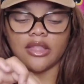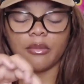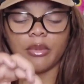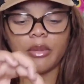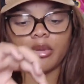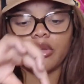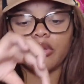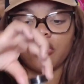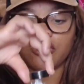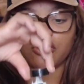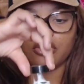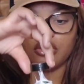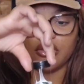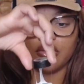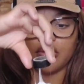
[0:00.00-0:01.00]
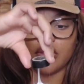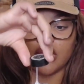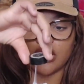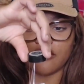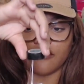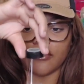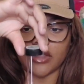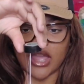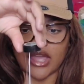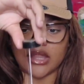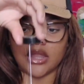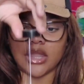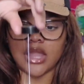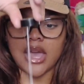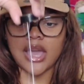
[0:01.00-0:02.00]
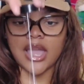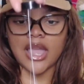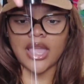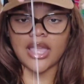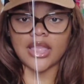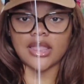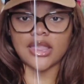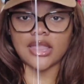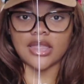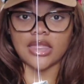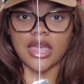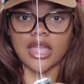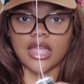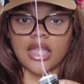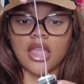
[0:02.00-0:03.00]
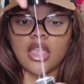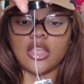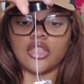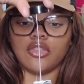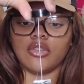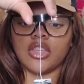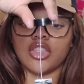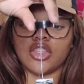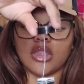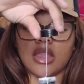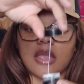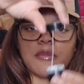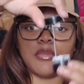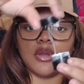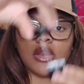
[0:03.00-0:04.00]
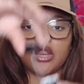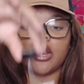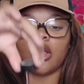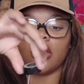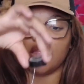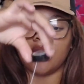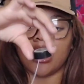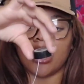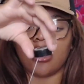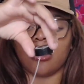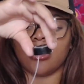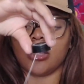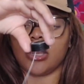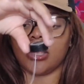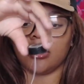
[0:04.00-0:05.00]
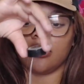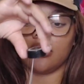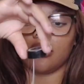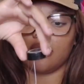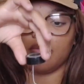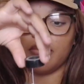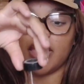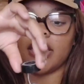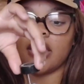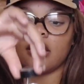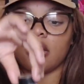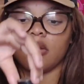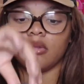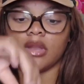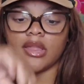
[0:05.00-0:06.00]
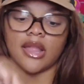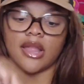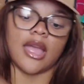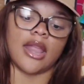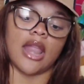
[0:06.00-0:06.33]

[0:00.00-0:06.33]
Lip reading: So people usually use this for like lines, and like you can just like put it on the nail and it, you know, makes its own design.